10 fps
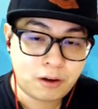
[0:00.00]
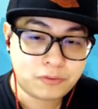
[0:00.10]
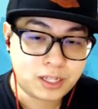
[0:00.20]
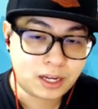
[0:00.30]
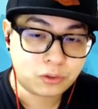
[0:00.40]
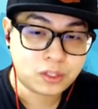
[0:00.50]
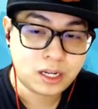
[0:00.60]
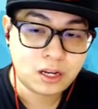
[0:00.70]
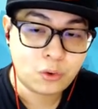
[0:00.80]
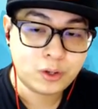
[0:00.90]
Daniel
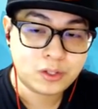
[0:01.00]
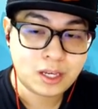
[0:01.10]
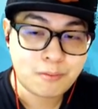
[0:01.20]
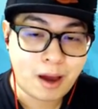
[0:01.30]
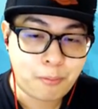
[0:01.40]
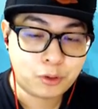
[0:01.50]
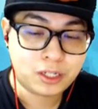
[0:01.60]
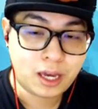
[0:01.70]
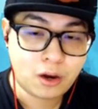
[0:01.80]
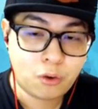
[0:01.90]
Titty, Noisy, Matt
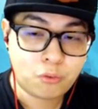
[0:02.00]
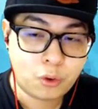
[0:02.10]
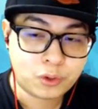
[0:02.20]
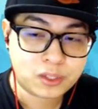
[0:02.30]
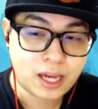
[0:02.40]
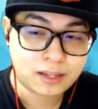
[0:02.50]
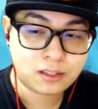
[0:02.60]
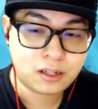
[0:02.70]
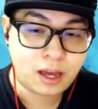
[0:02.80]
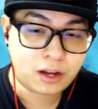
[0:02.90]
Burdeo, Rogue
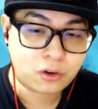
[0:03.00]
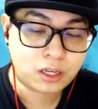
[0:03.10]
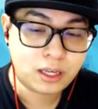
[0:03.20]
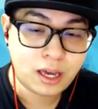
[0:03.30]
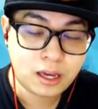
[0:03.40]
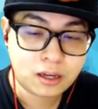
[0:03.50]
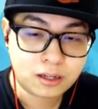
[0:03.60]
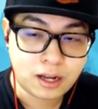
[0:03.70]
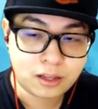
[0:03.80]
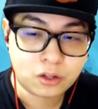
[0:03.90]
Assassin, Anarchy Inc.,
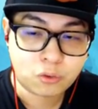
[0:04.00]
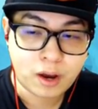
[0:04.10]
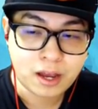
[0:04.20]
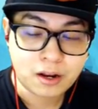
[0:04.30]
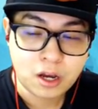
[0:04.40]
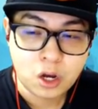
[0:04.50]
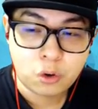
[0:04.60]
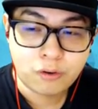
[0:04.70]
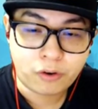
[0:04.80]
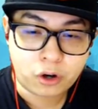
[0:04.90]
Nate the Great,
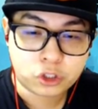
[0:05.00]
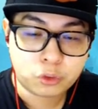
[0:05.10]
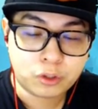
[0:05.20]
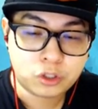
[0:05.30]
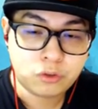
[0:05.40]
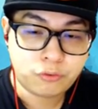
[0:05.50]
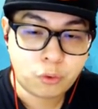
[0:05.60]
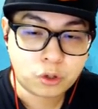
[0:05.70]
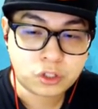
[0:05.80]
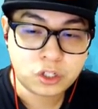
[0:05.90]
River Archer
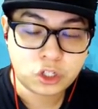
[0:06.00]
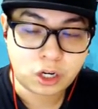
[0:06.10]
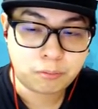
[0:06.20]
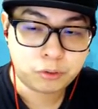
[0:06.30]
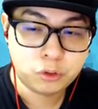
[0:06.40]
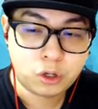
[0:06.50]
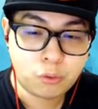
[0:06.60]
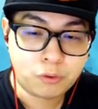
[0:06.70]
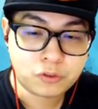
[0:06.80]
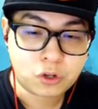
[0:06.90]
124, CJ on Pluto,
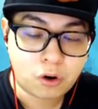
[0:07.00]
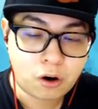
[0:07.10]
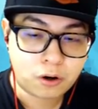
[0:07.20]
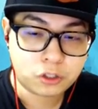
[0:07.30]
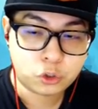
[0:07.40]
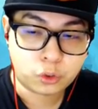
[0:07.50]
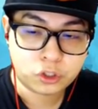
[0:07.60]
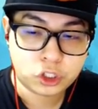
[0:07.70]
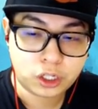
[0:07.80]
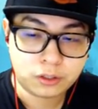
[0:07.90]
Wolfstar Heart, Jordan
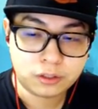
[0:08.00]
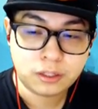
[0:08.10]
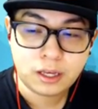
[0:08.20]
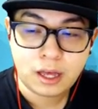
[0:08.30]
Shelton,